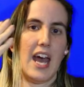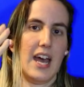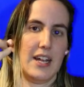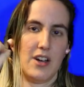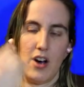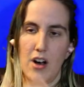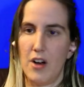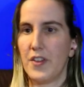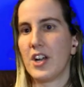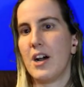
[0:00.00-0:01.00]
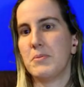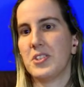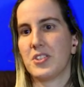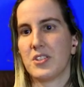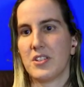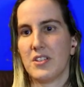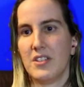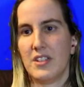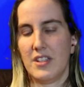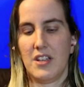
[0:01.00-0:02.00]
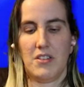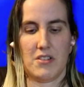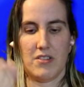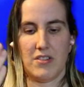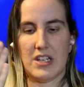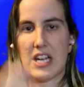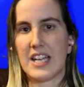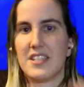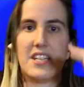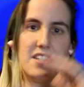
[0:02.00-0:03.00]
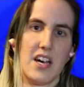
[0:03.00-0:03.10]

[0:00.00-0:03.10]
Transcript: and all the comments are either nice tits,